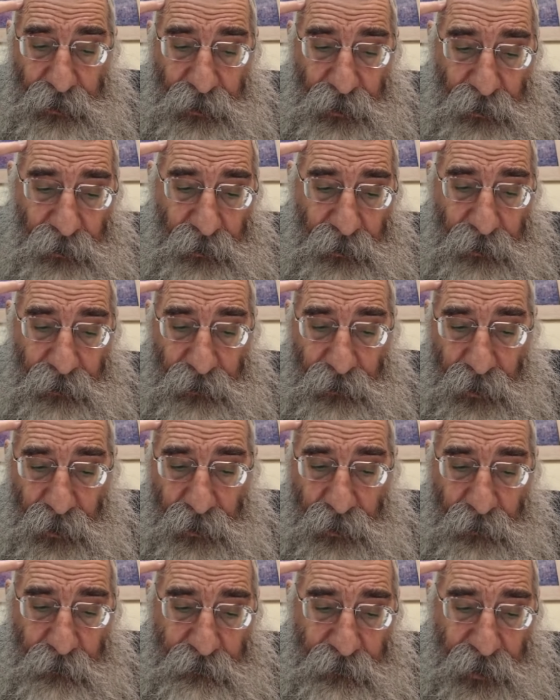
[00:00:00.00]
al
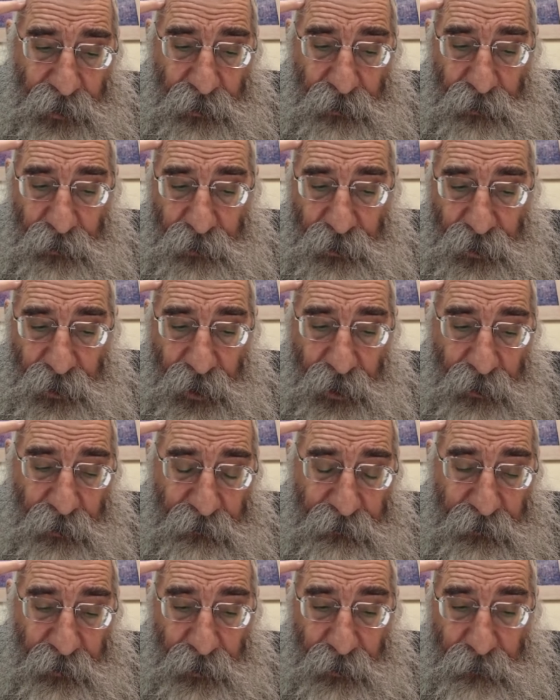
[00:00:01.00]
yadei abir
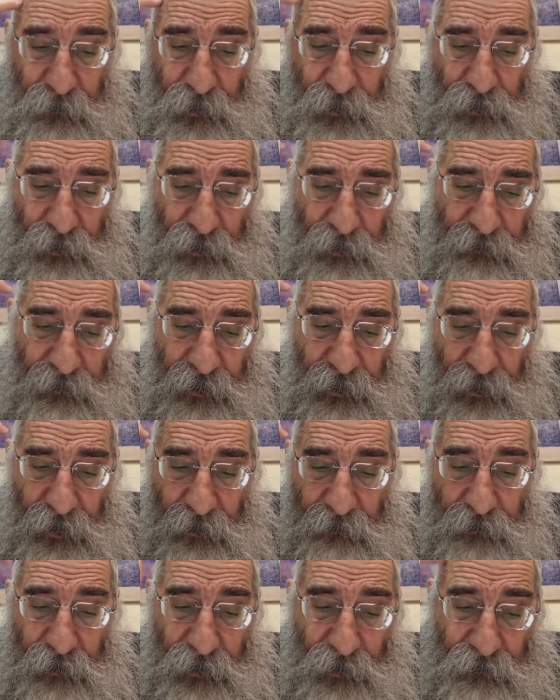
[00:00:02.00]
shnei efanim. There's two different
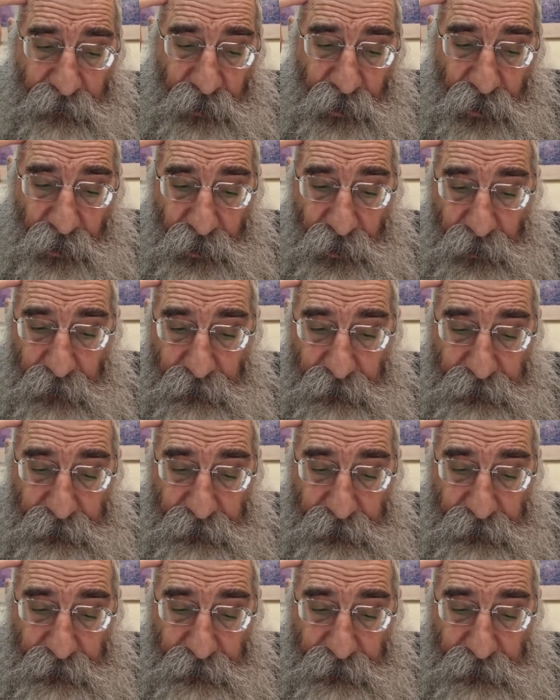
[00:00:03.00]
levels of shalom.